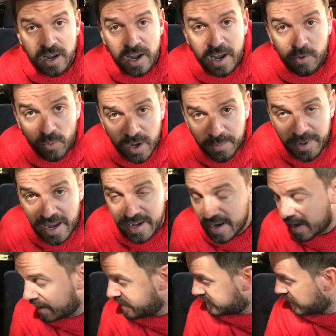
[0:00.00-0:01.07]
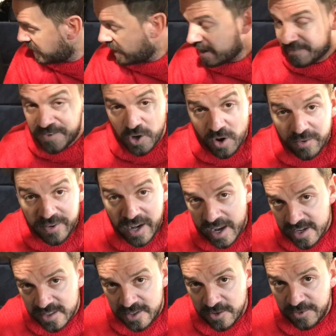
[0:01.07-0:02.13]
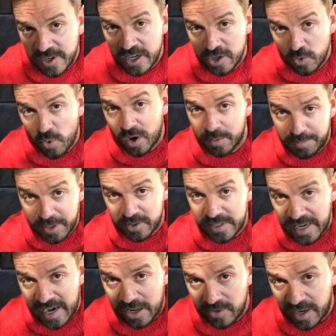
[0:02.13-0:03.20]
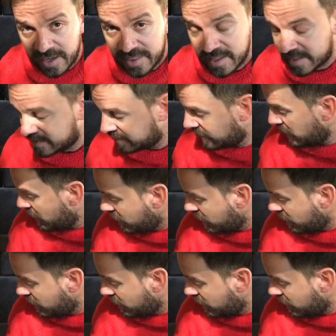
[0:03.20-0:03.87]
and what I'm getting at is, if you have an SUV and you want to build it out like this,